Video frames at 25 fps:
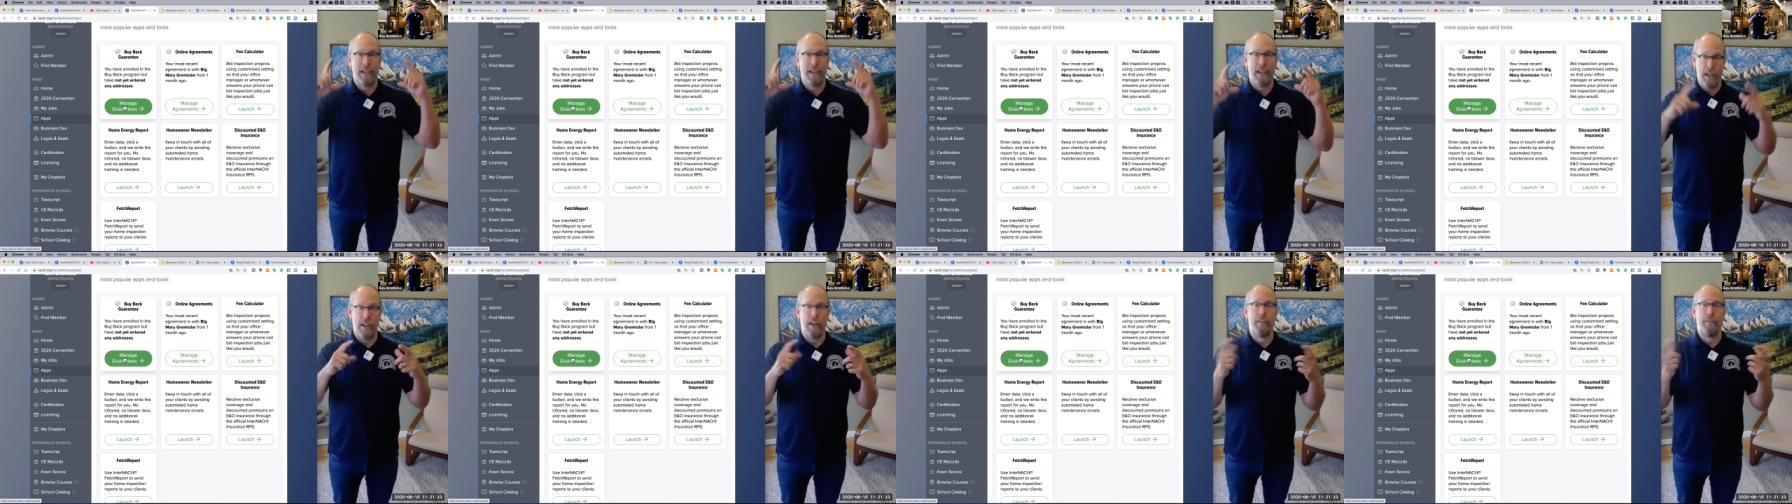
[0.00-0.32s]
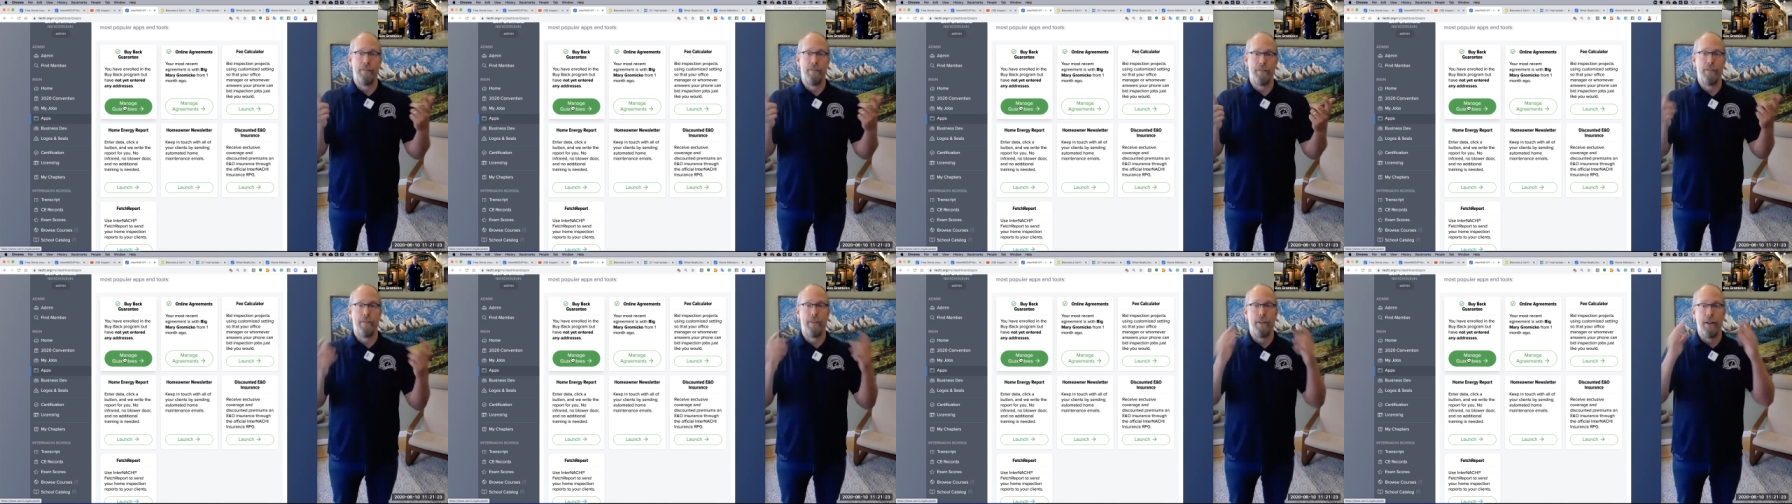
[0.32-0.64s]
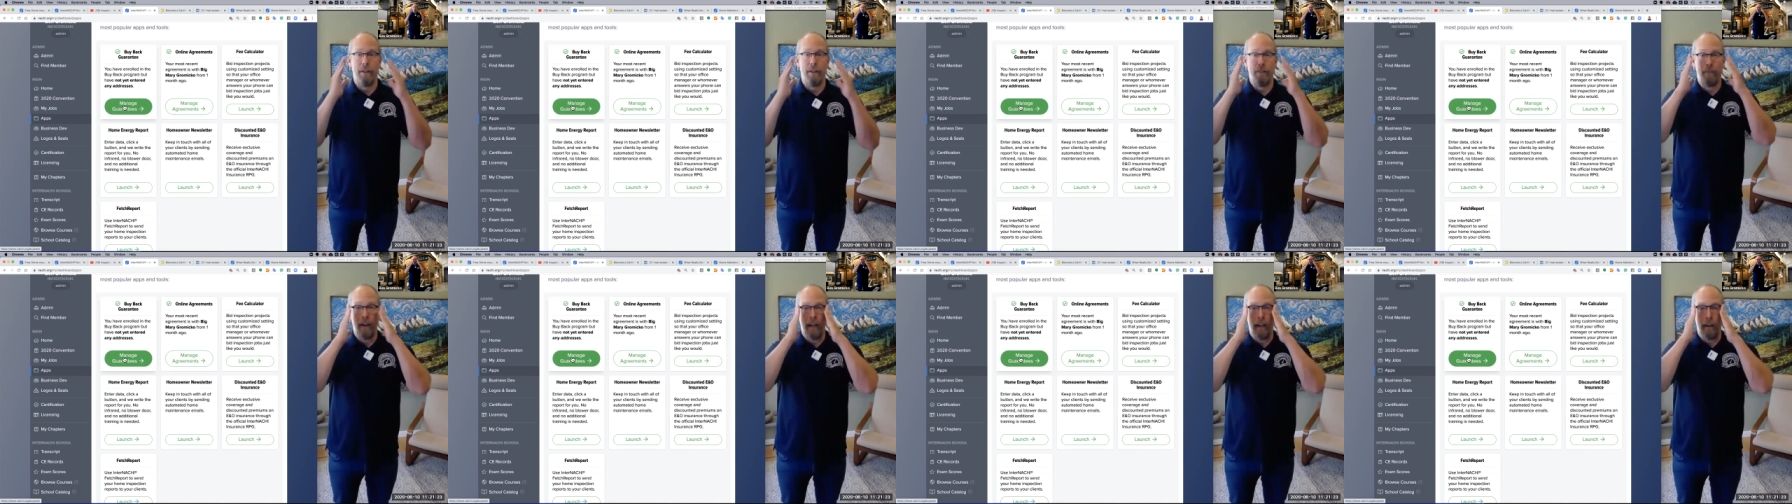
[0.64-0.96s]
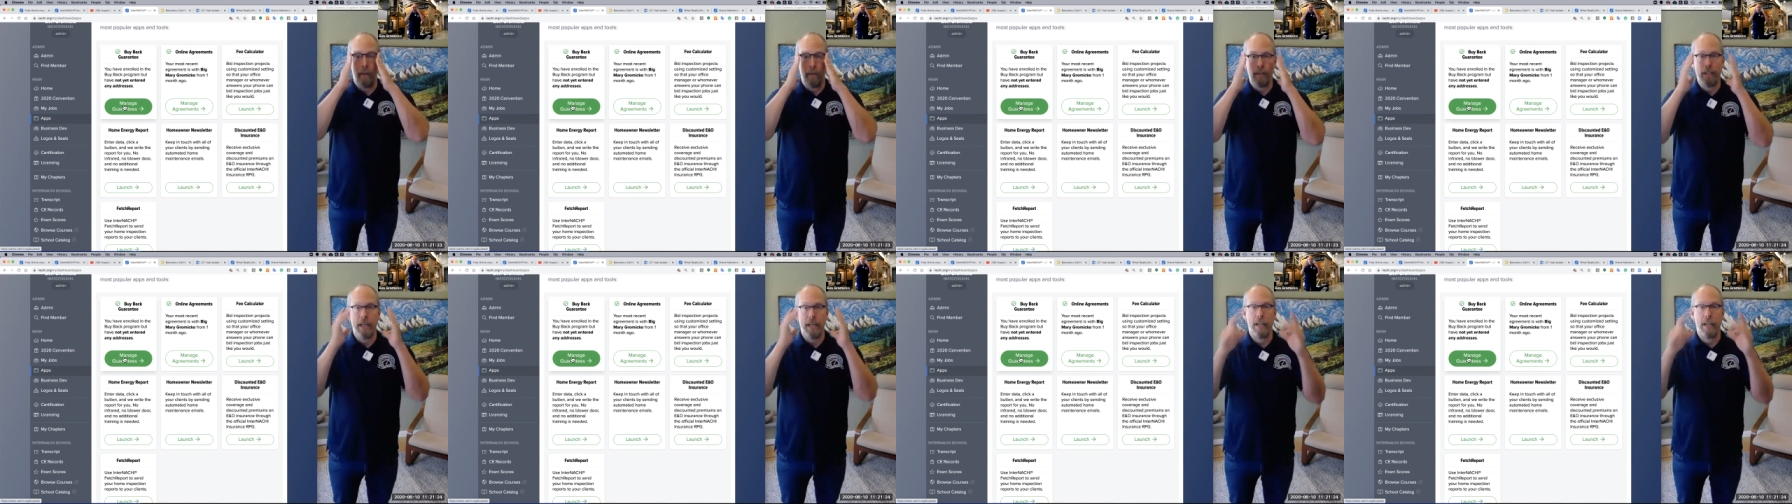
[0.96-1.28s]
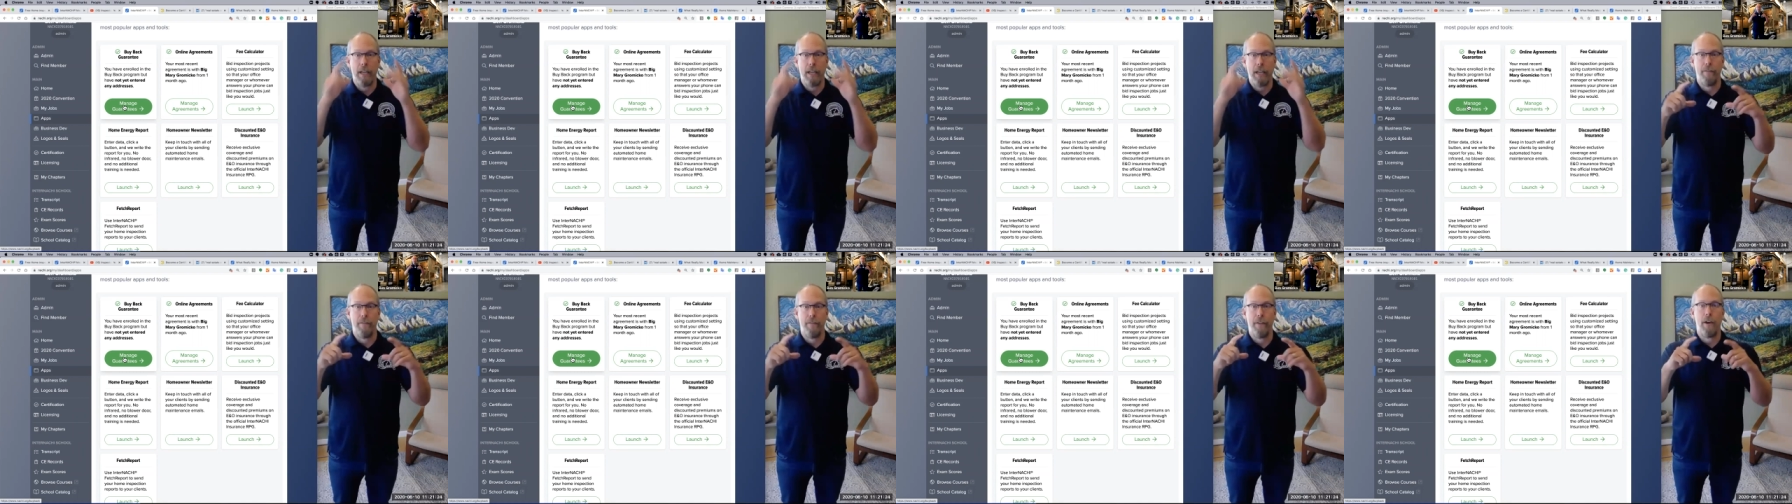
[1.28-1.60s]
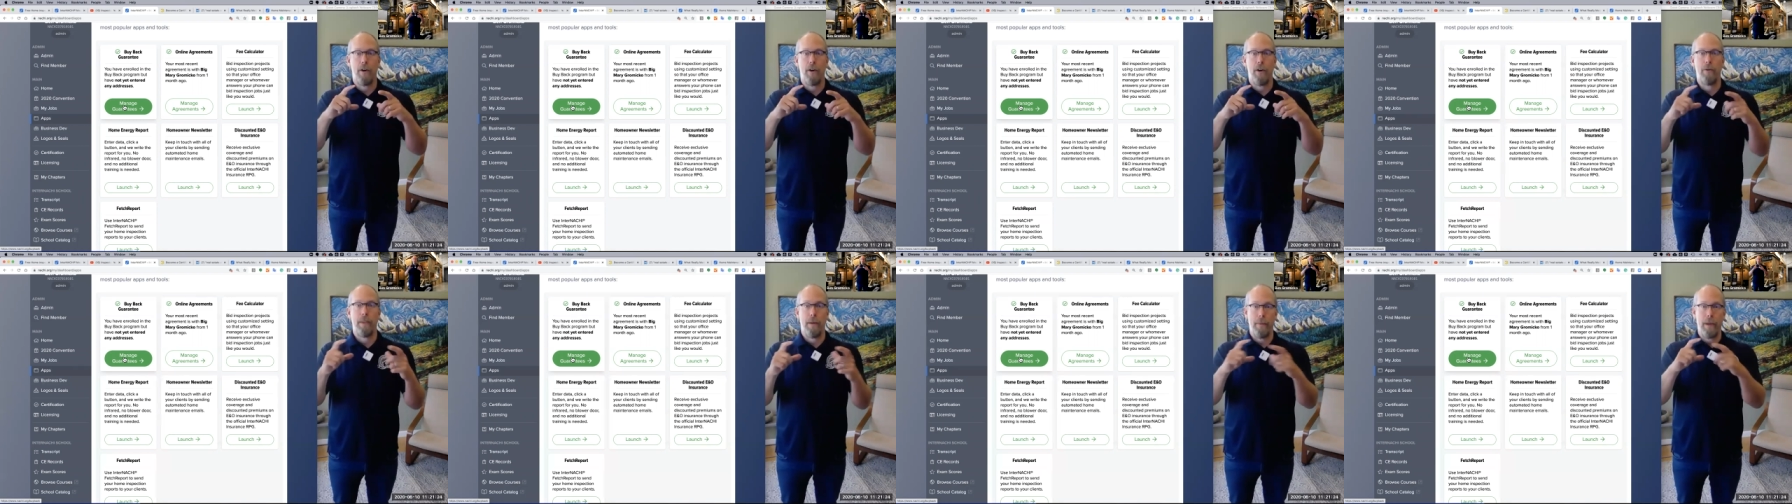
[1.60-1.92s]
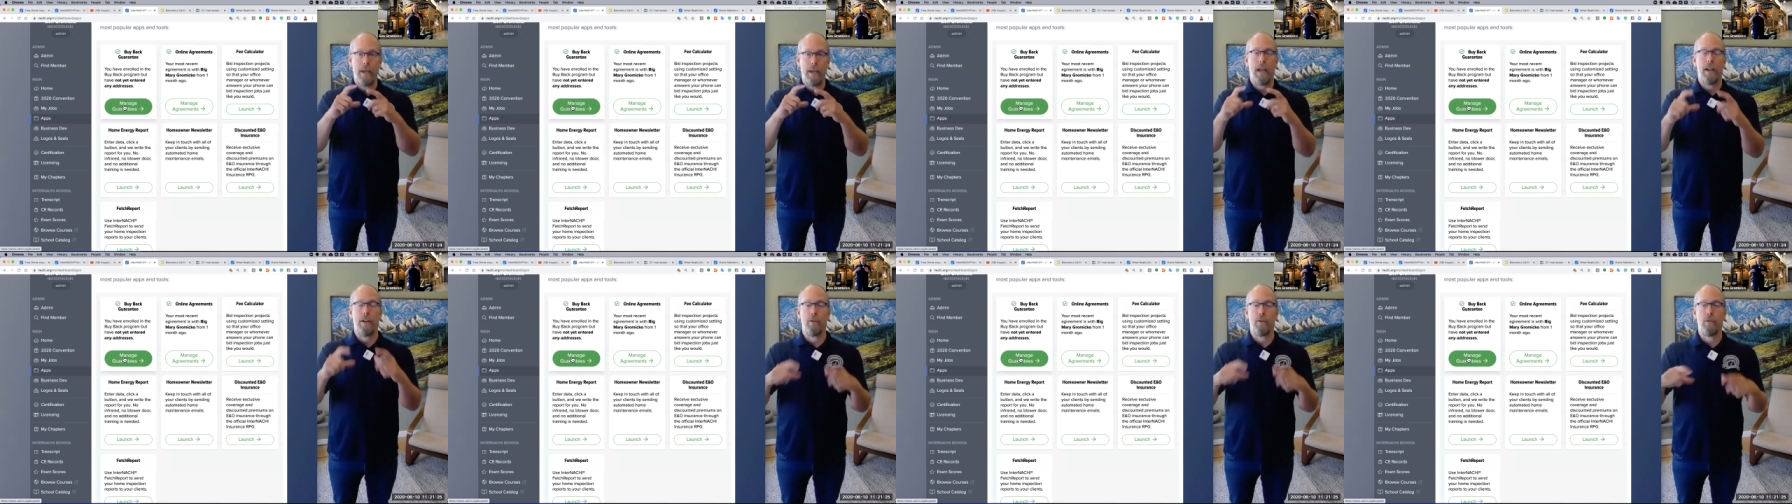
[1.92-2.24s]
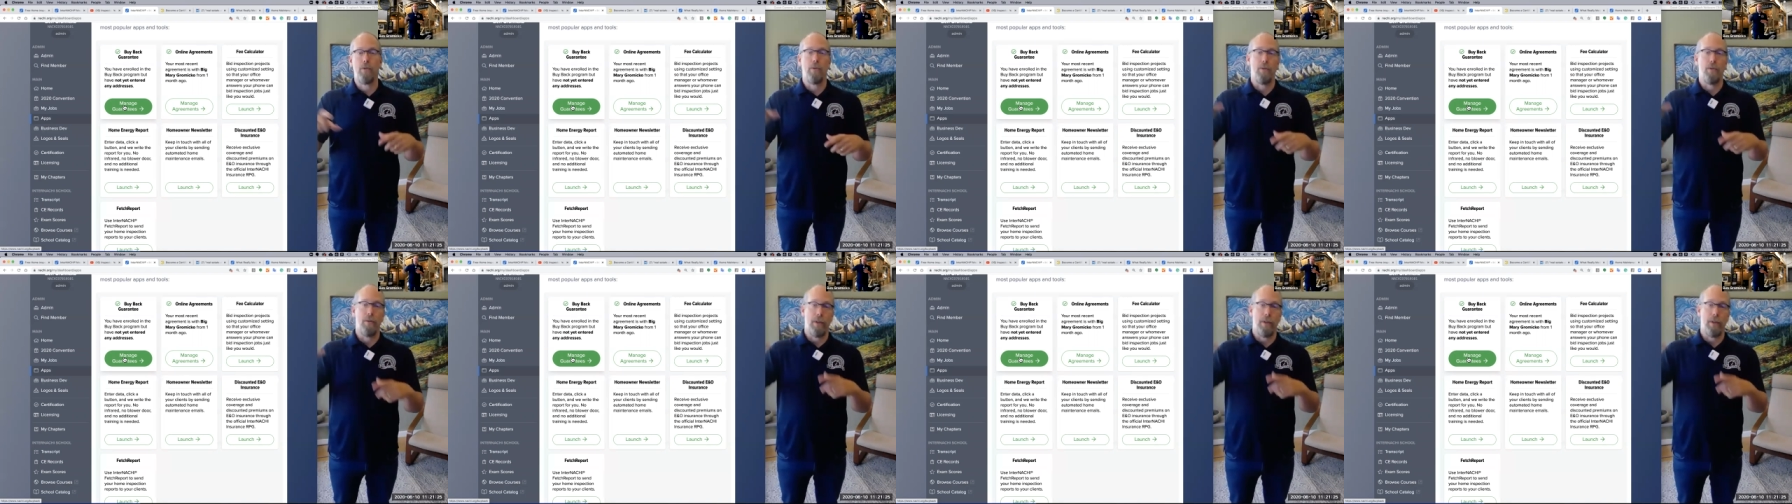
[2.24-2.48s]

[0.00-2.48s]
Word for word: if if I could take a video, that'd be kind of cool.